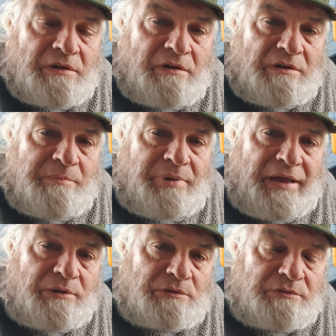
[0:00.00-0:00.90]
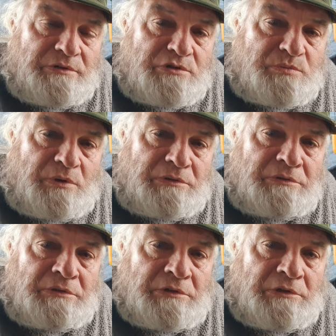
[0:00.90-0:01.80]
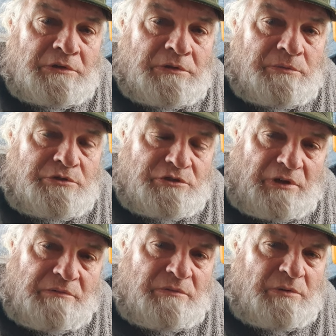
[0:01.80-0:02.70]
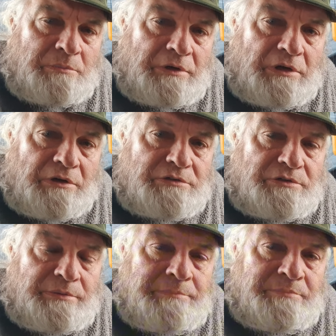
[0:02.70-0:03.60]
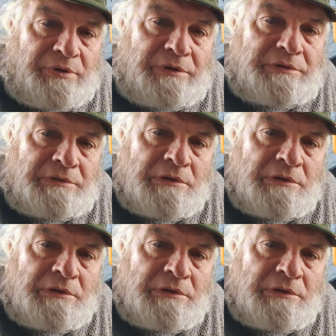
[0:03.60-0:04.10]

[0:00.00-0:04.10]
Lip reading: kind of bailed on this one, which I don't normally like doing, but